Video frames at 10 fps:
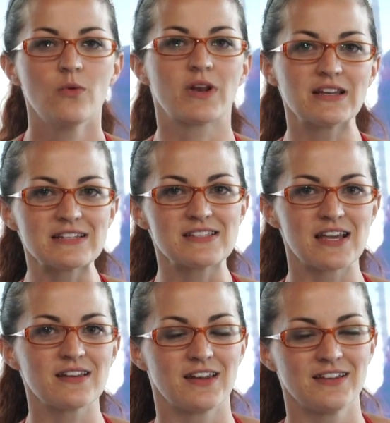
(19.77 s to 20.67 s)
What I did
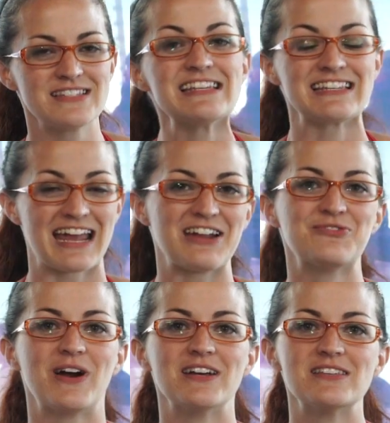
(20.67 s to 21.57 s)
see today
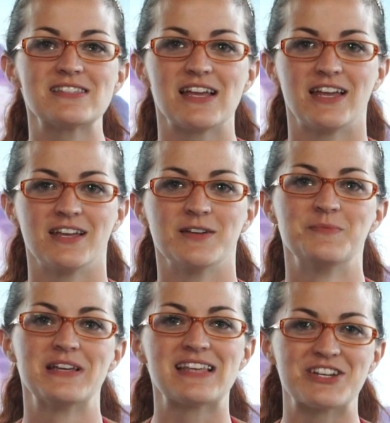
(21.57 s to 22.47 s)
was
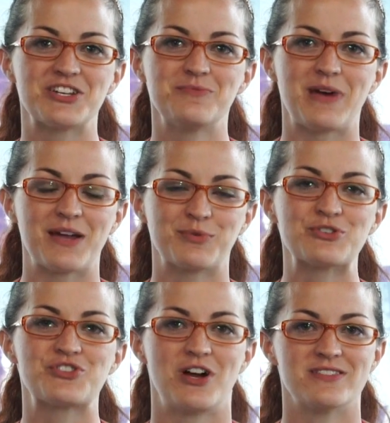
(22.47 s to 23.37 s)
a session by
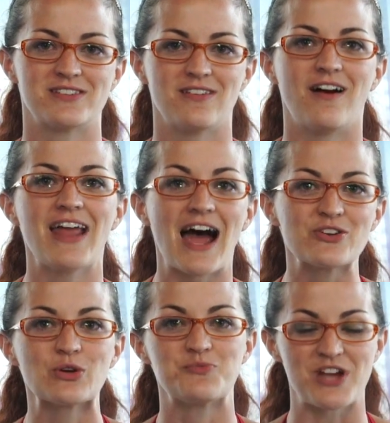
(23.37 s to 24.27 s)
Bruce Johnson on how
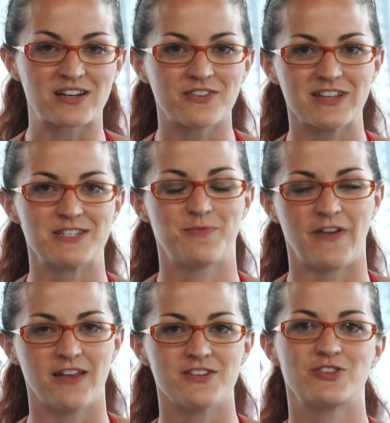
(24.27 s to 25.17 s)
to objectively
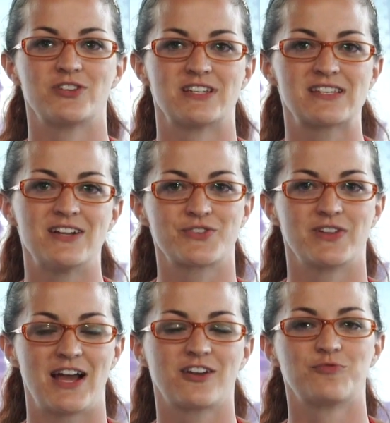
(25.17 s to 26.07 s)
defend your discounts
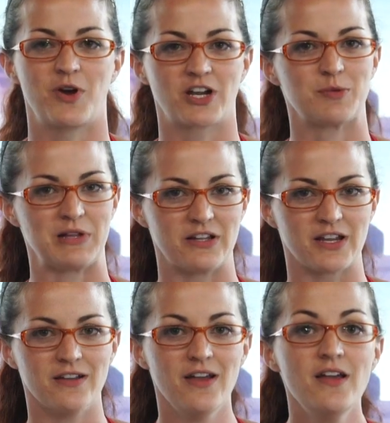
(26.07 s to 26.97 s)
for lack of marketability.